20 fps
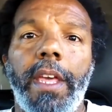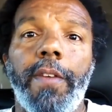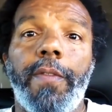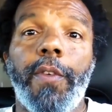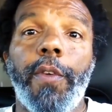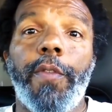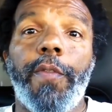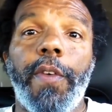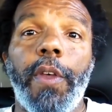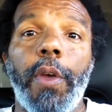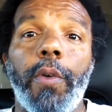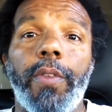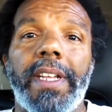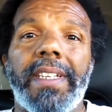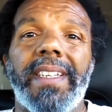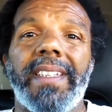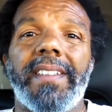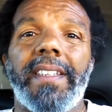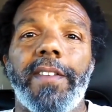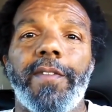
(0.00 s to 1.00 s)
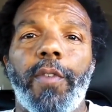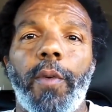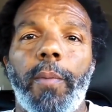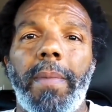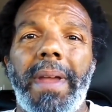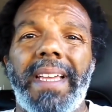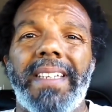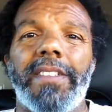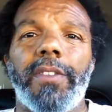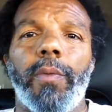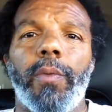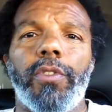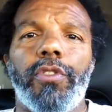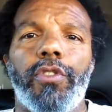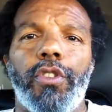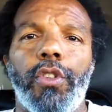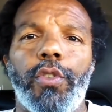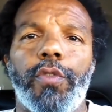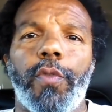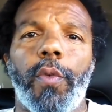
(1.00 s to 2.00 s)
If you feel that this information
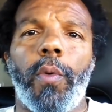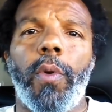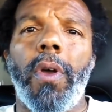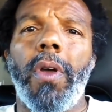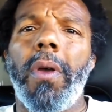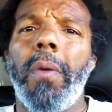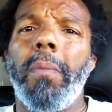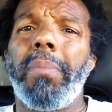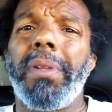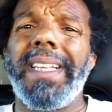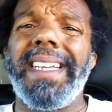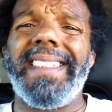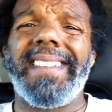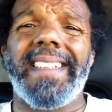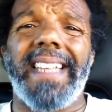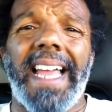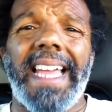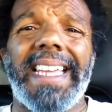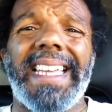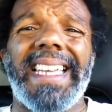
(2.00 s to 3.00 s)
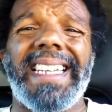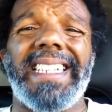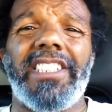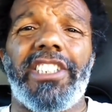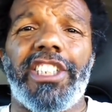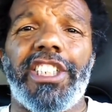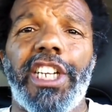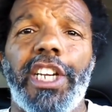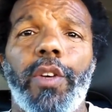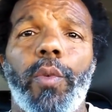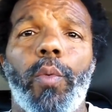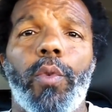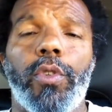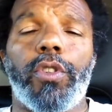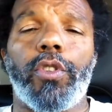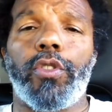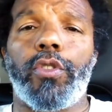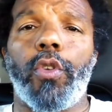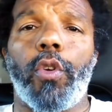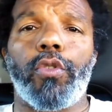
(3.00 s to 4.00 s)
was useful, please like it and share it
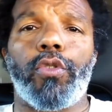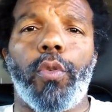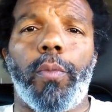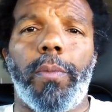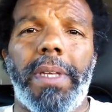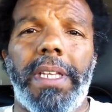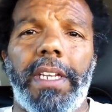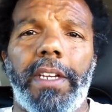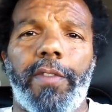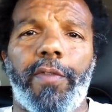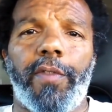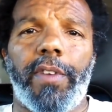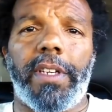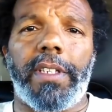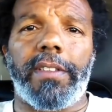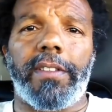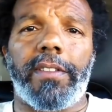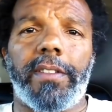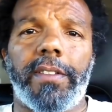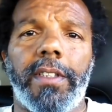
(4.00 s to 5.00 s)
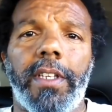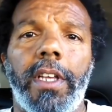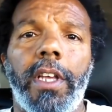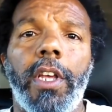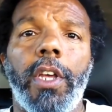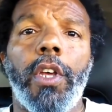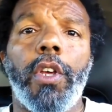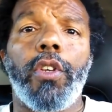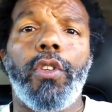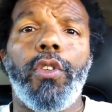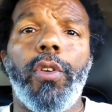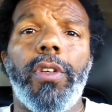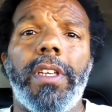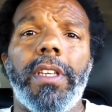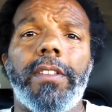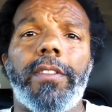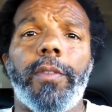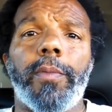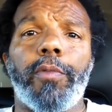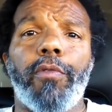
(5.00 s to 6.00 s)
with your social media friends. You
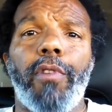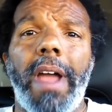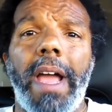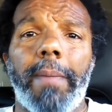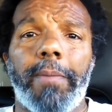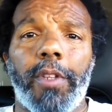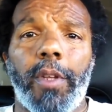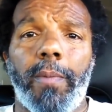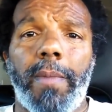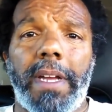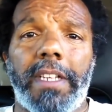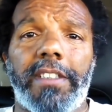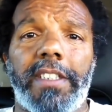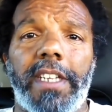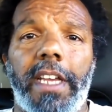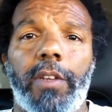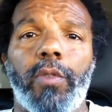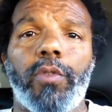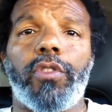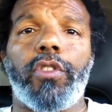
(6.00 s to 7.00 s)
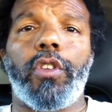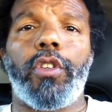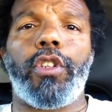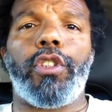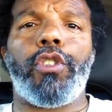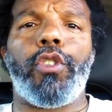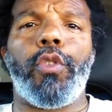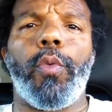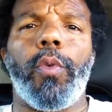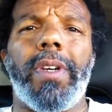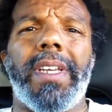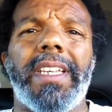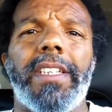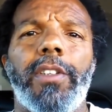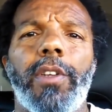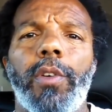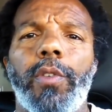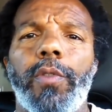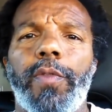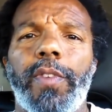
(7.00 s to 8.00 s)
can subscribe to my channel so that you will
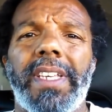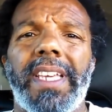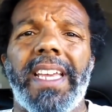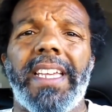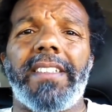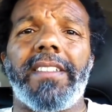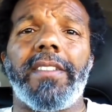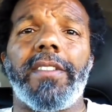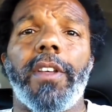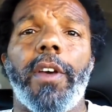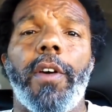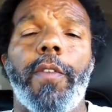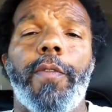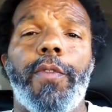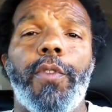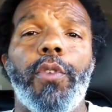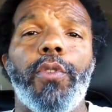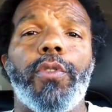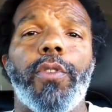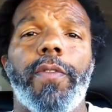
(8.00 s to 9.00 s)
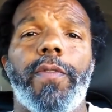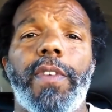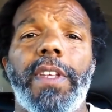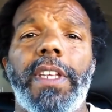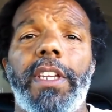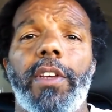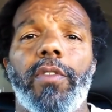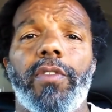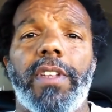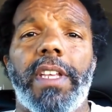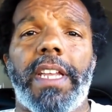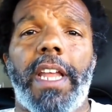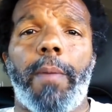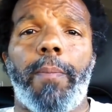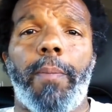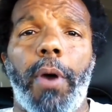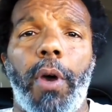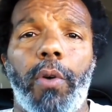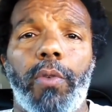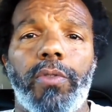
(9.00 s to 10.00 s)
get notifications of future videos that
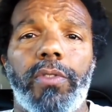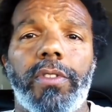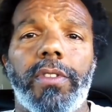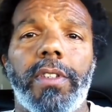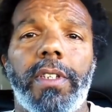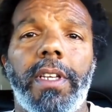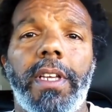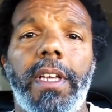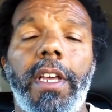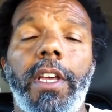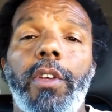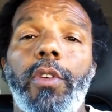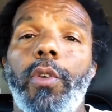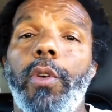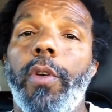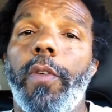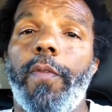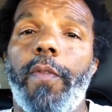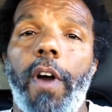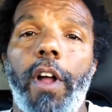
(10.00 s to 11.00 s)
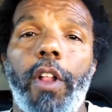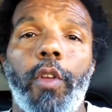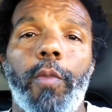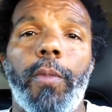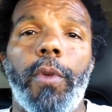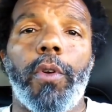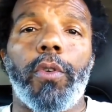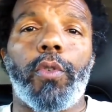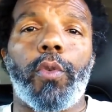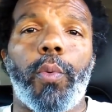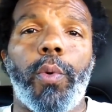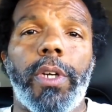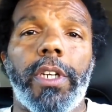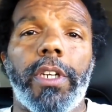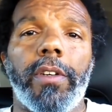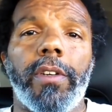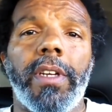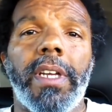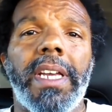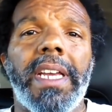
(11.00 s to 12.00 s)
I post. You can follow me on
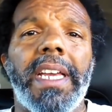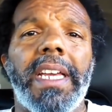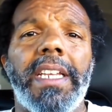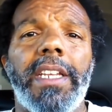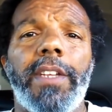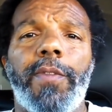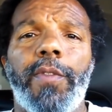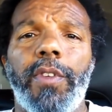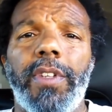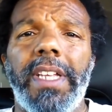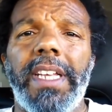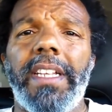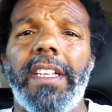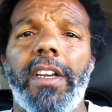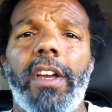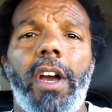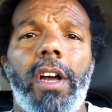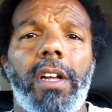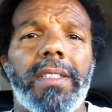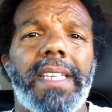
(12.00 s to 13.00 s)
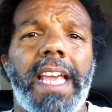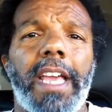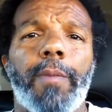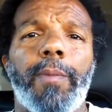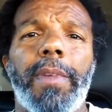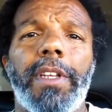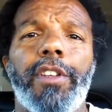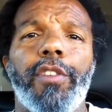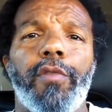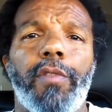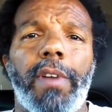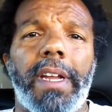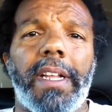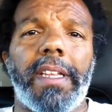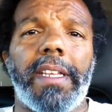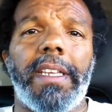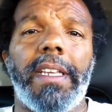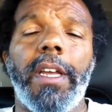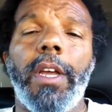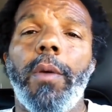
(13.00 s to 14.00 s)
Twitter, and if you need to contact me
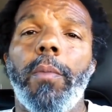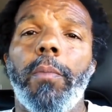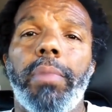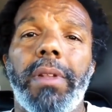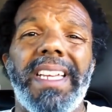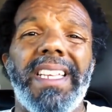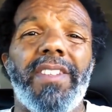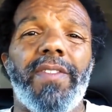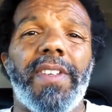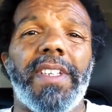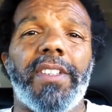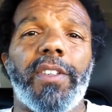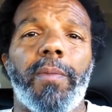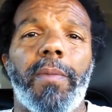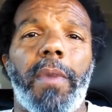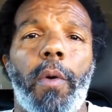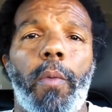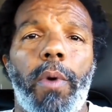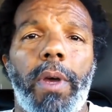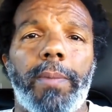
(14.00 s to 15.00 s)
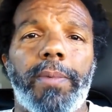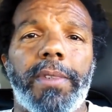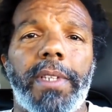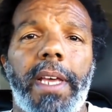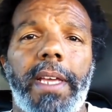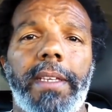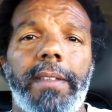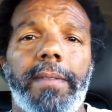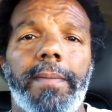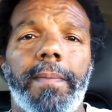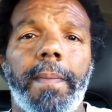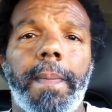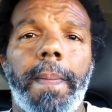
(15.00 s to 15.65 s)
directly, please visit my website.